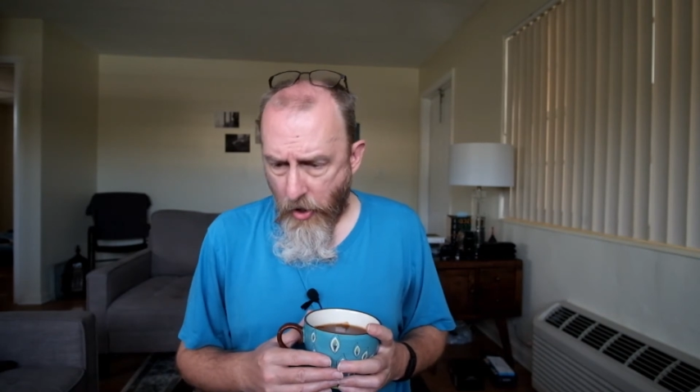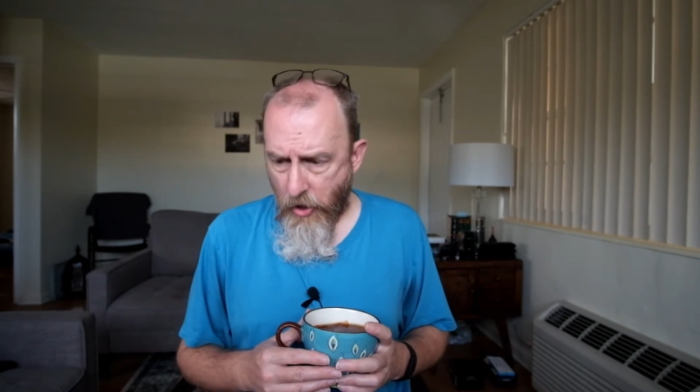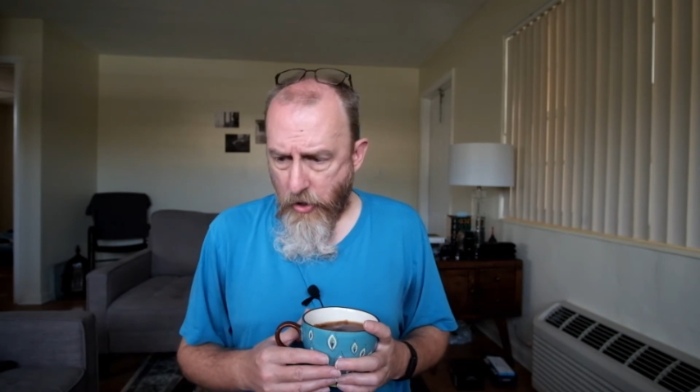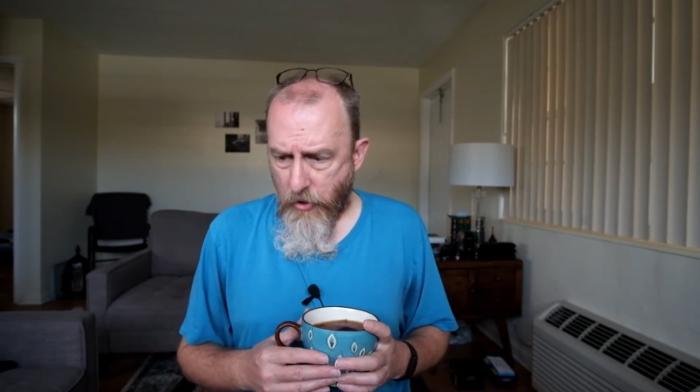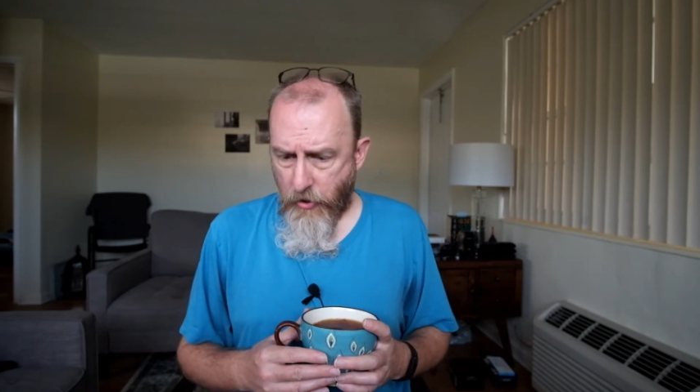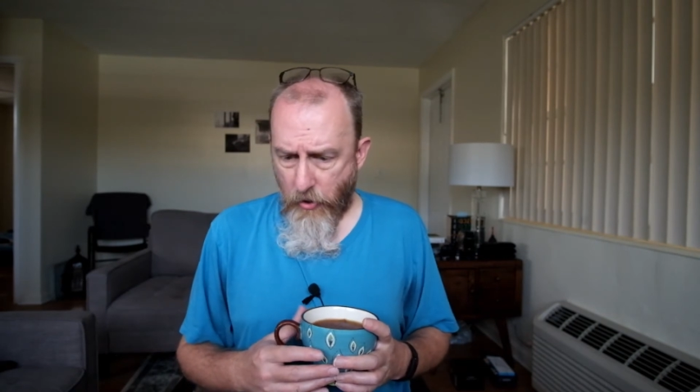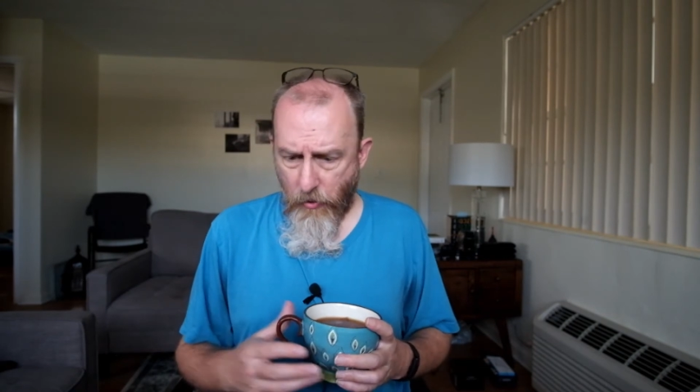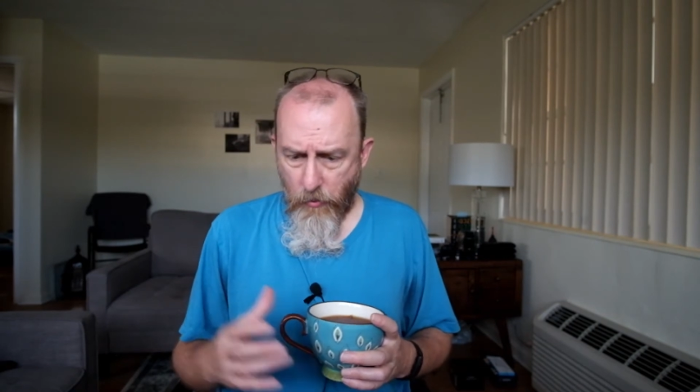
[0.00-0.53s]

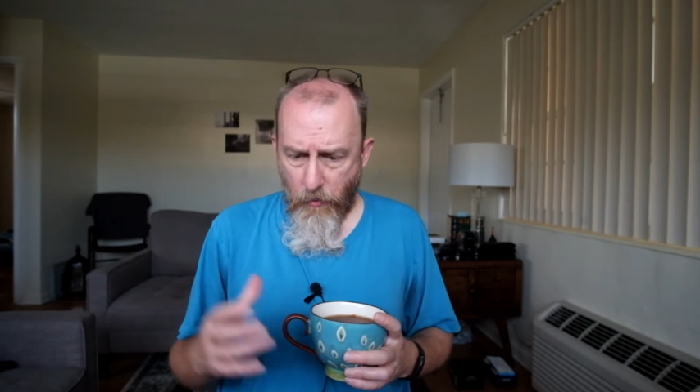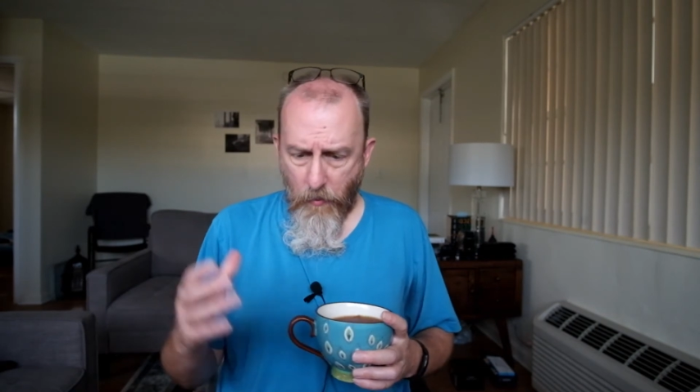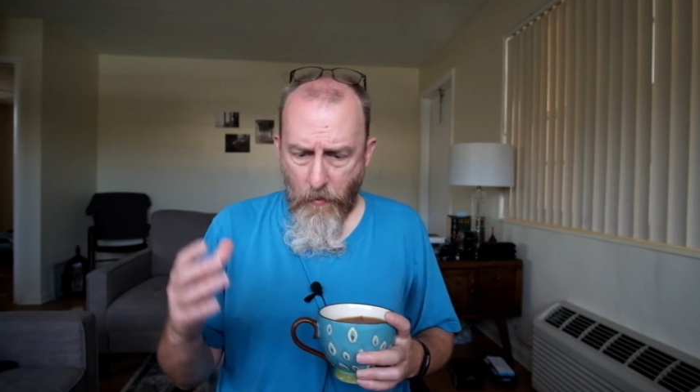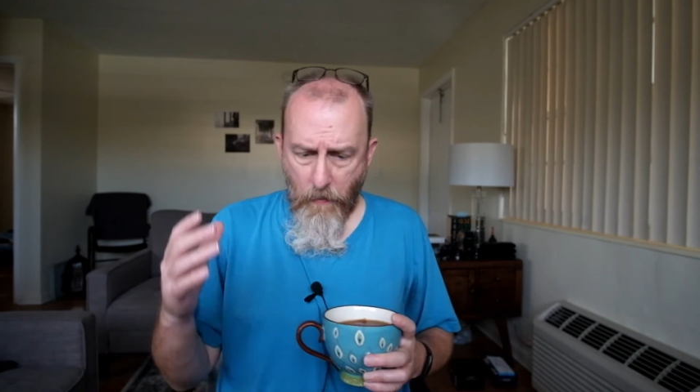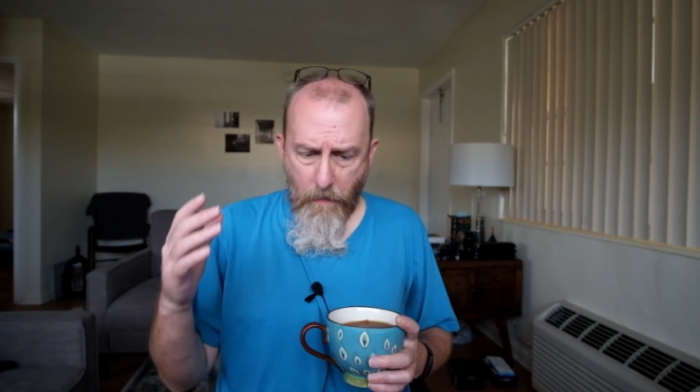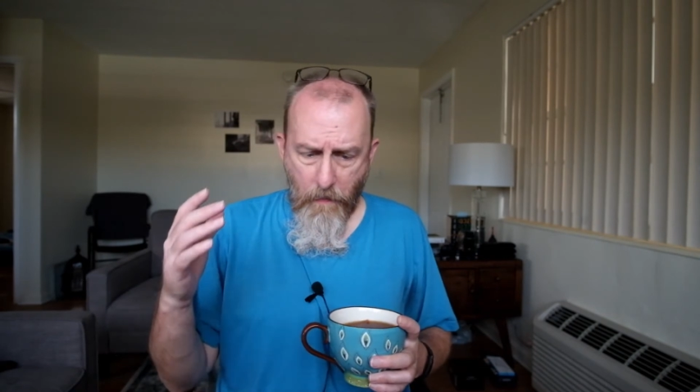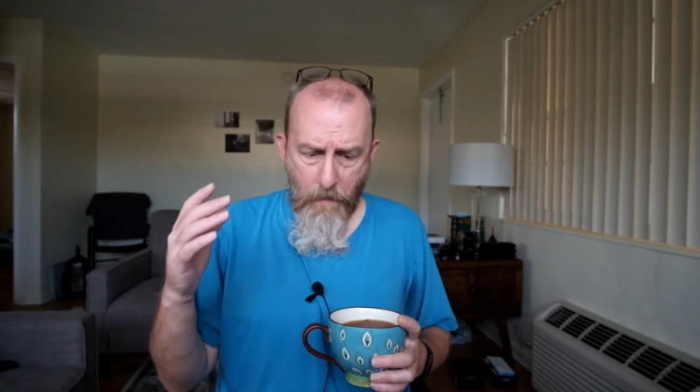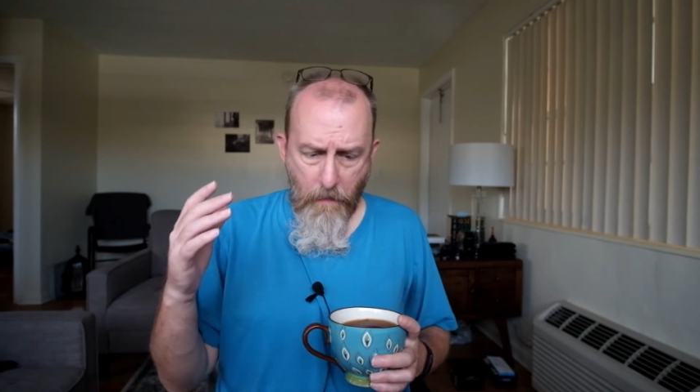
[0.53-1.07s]
So,
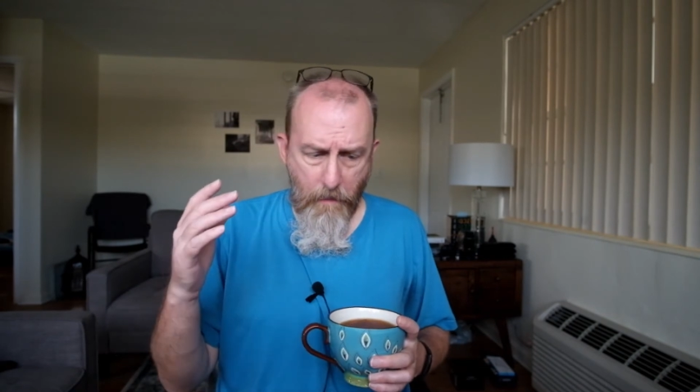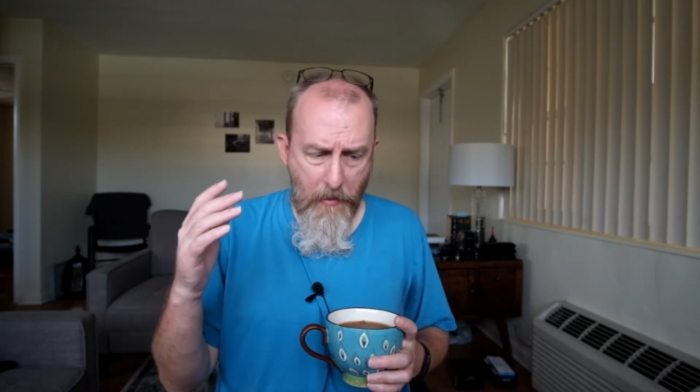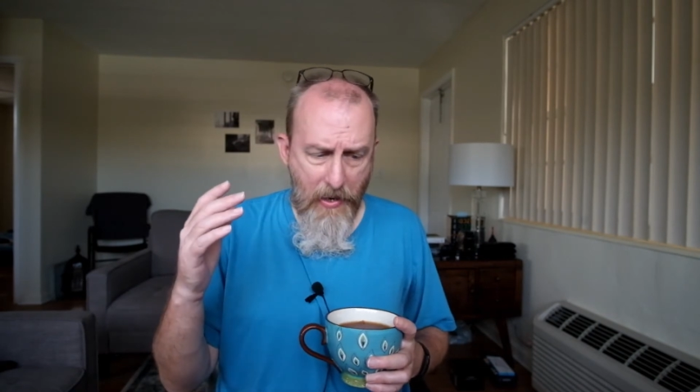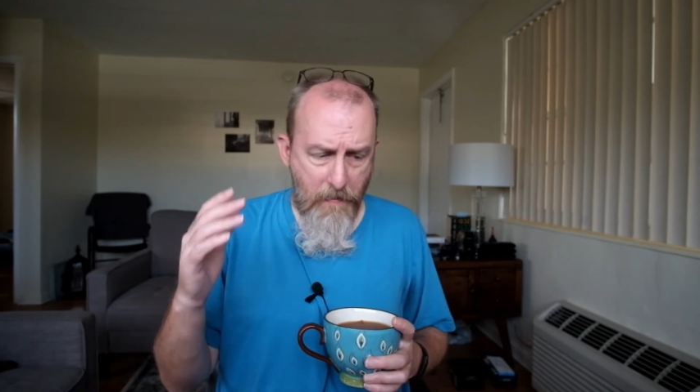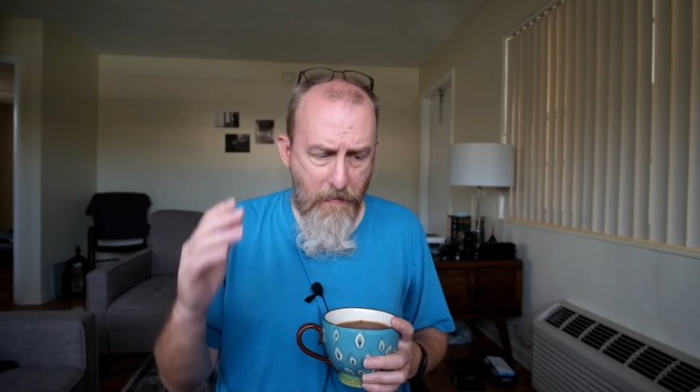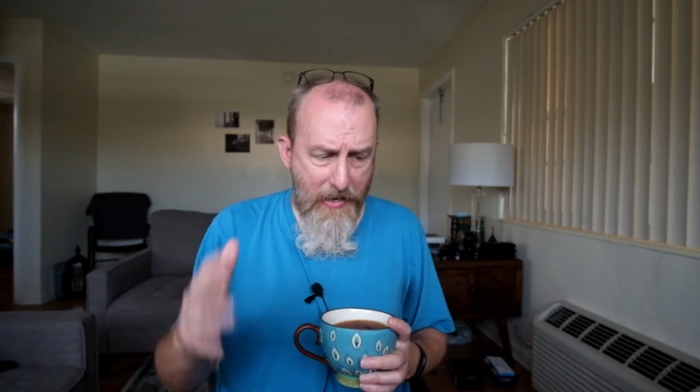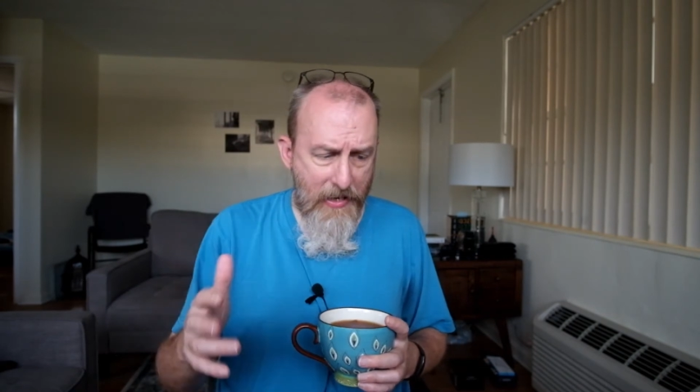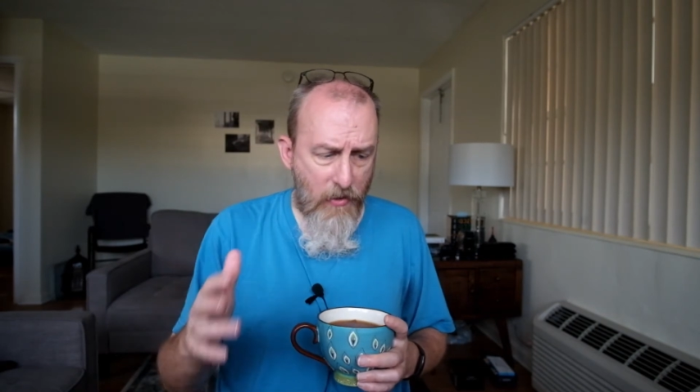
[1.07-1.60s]
my
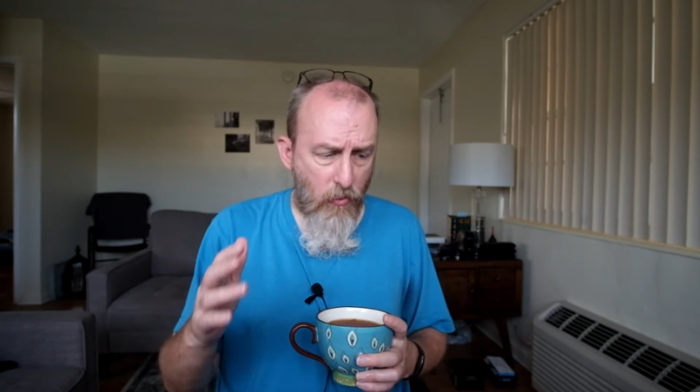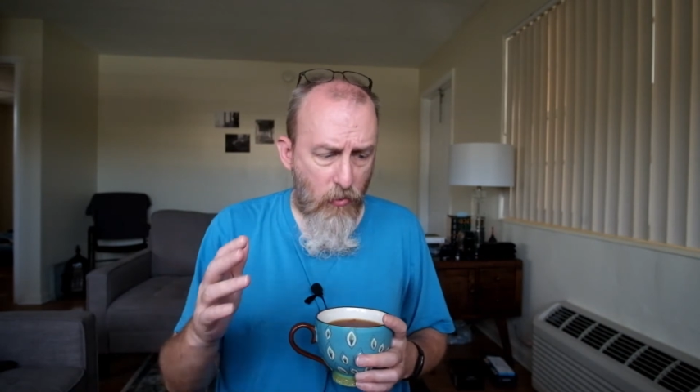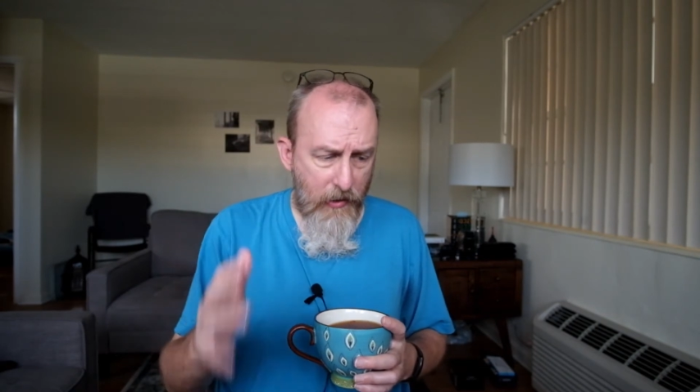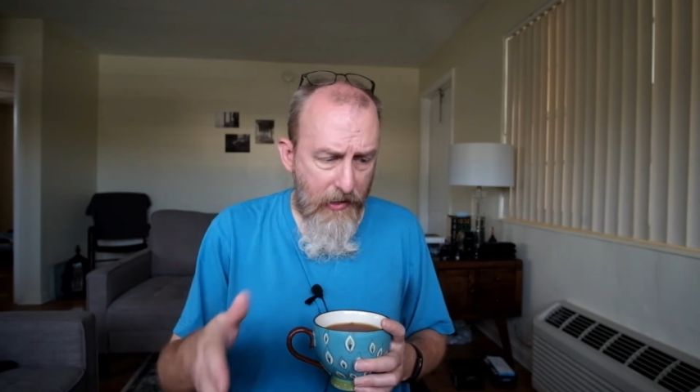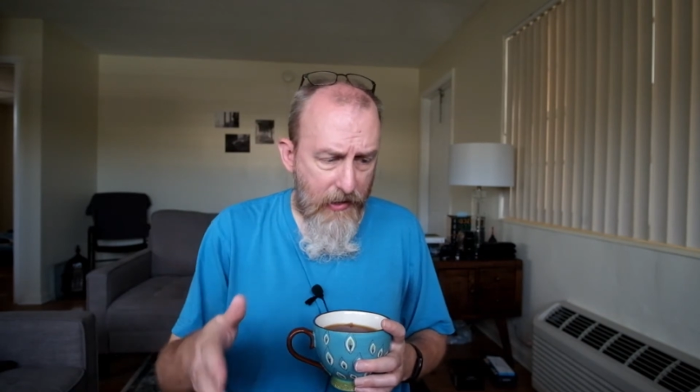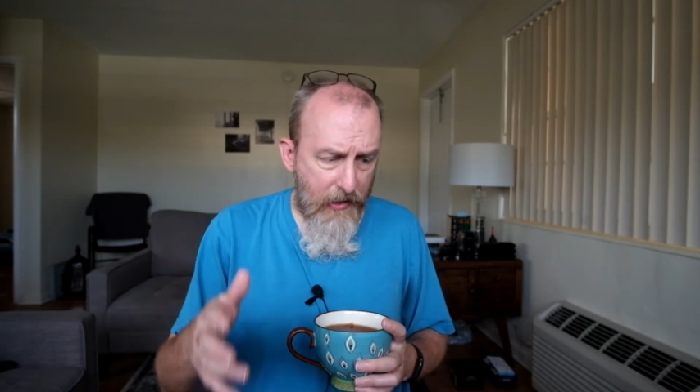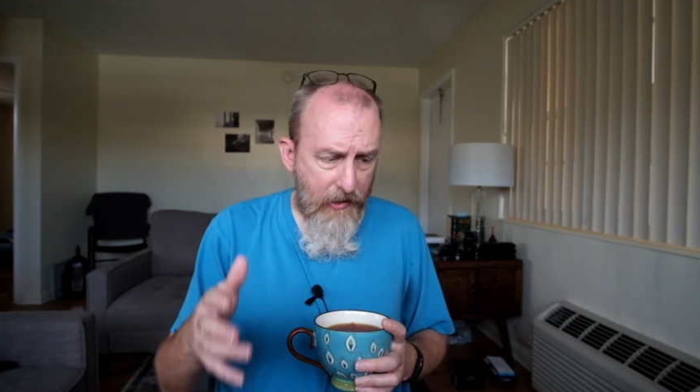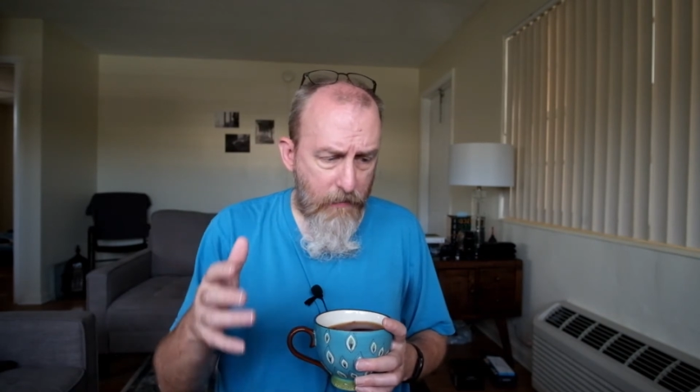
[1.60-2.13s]
main
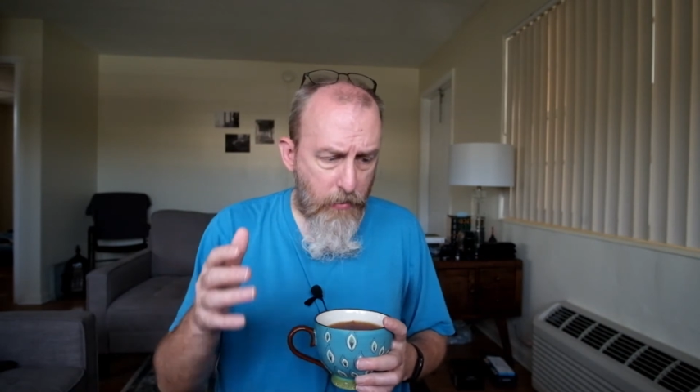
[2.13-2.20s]
reading